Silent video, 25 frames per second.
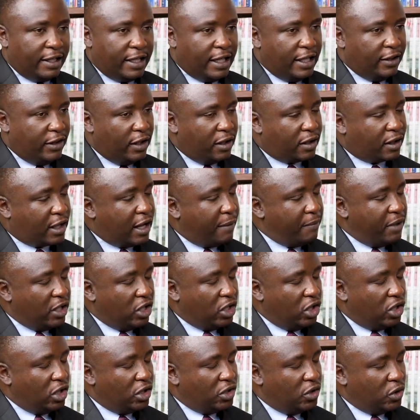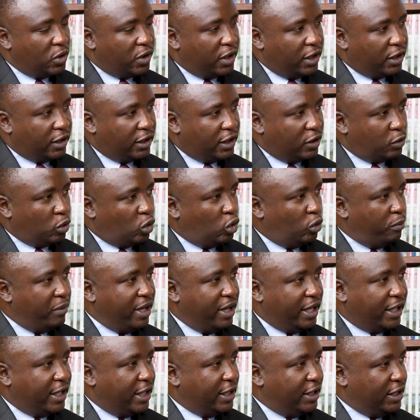In this coming year, do you think that will
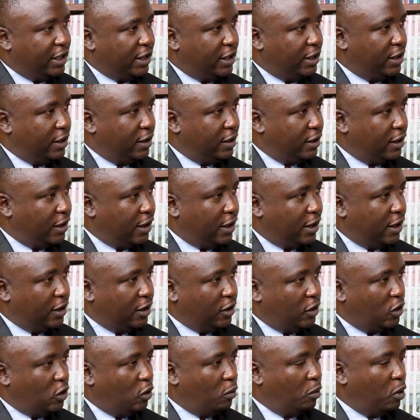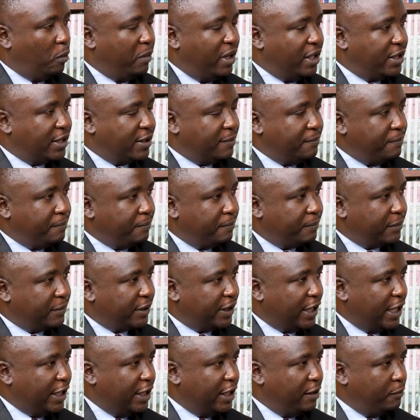make any, momentum,
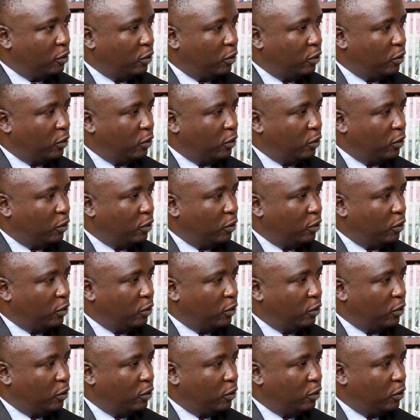gain any